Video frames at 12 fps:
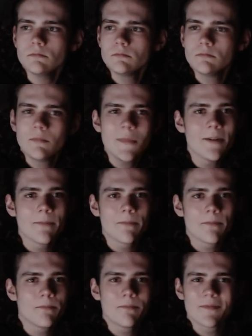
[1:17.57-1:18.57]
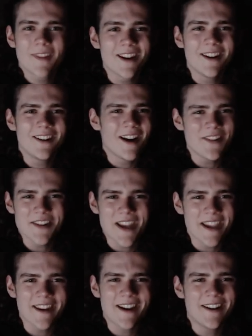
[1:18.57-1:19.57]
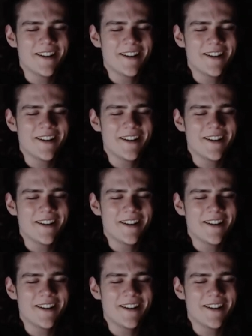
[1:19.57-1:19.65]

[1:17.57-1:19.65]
Yeah, you know, I'm just hanging out.